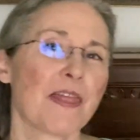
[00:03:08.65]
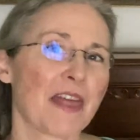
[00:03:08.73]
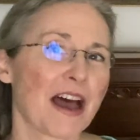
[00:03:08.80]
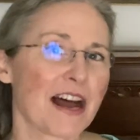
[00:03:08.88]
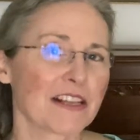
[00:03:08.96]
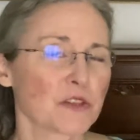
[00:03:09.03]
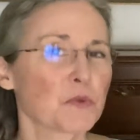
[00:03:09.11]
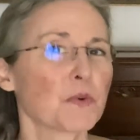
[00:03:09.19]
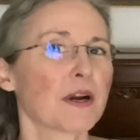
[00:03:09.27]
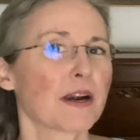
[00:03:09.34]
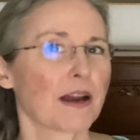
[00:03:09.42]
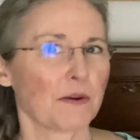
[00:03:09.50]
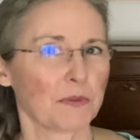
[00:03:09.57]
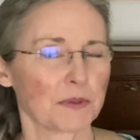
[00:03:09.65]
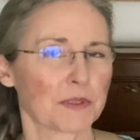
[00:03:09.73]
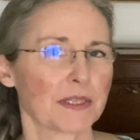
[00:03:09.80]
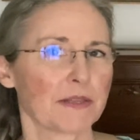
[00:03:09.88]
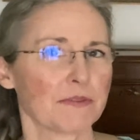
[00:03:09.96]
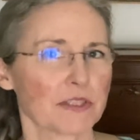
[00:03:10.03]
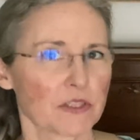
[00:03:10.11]
That's where I will
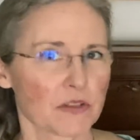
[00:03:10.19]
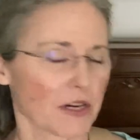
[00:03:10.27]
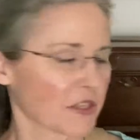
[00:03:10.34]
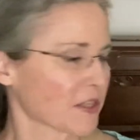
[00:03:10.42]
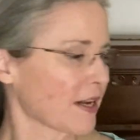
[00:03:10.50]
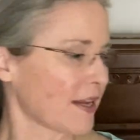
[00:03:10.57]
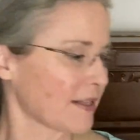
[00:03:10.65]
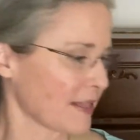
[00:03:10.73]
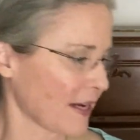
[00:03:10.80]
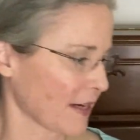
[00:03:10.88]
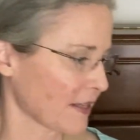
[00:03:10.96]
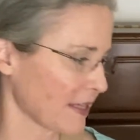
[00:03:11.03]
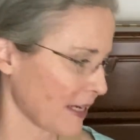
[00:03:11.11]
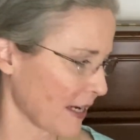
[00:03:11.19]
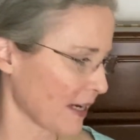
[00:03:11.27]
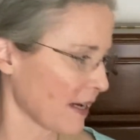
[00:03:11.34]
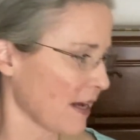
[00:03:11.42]
give instruction on technique.